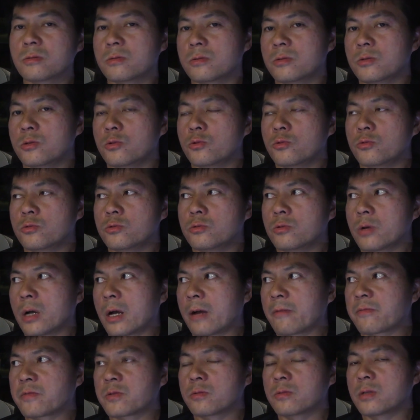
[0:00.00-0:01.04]
you
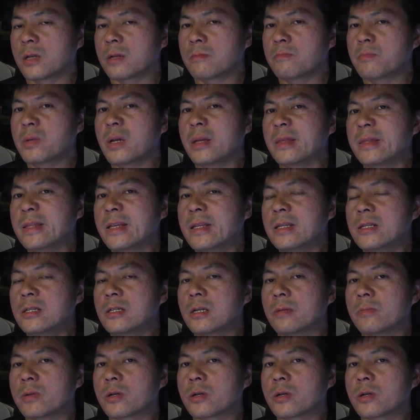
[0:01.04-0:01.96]
have to then be a ninja,